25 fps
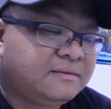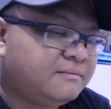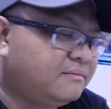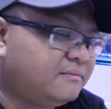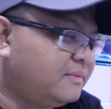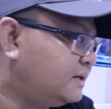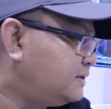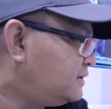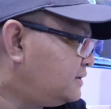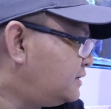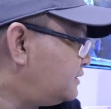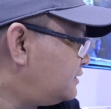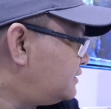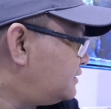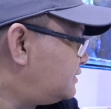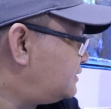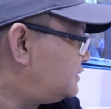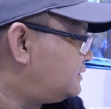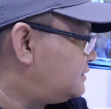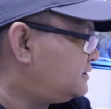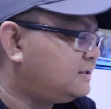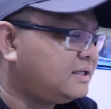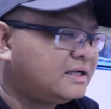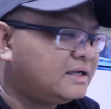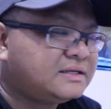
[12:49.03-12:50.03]
But
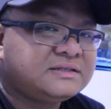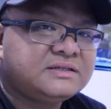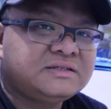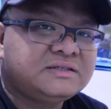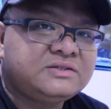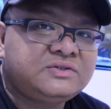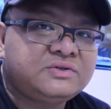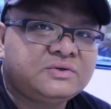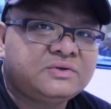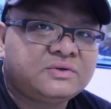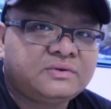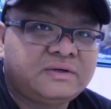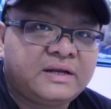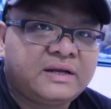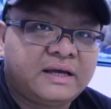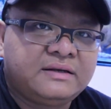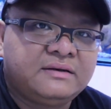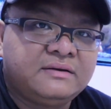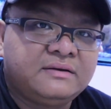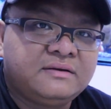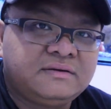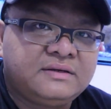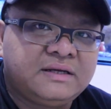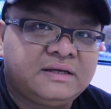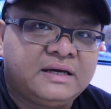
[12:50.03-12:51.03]
it doesn't show that
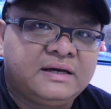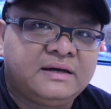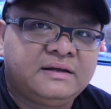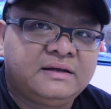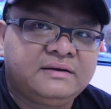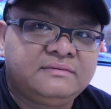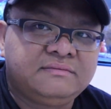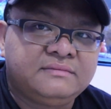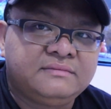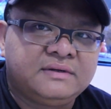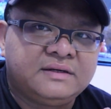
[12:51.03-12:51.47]
they are